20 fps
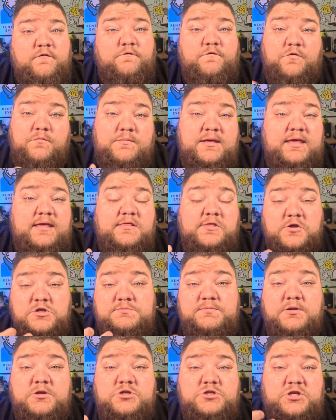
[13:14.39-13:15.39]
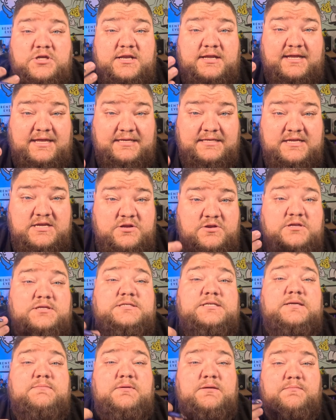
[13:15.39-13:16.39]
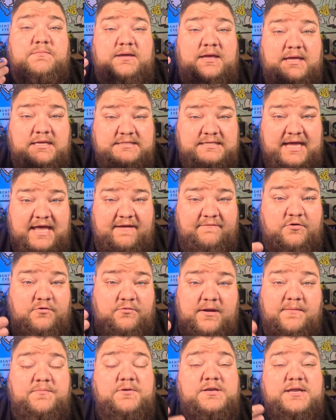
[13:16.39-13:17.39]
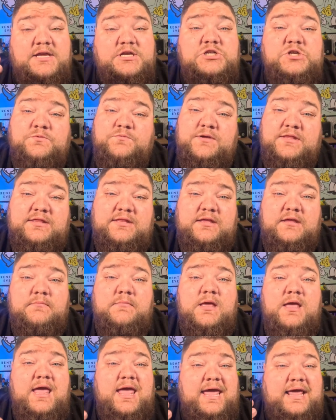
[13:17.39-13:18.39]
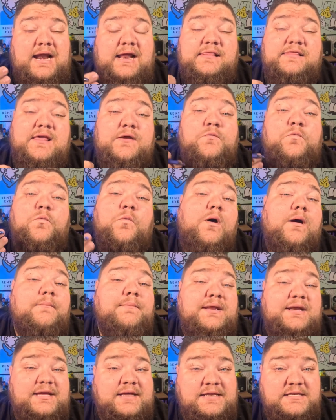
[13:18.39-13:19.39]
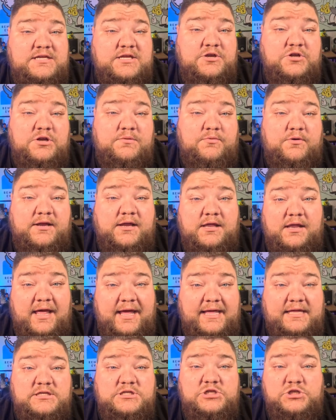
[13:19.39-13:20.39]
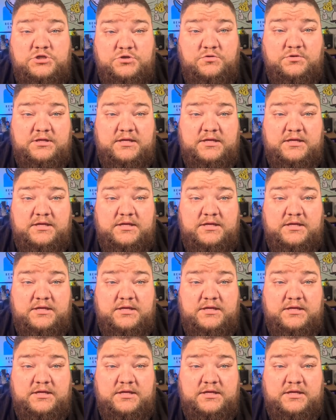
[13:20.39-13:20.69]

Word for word: For me, those builders are going to continue to see me because I have a reputation with them, and I, they want me to continue to bring clients to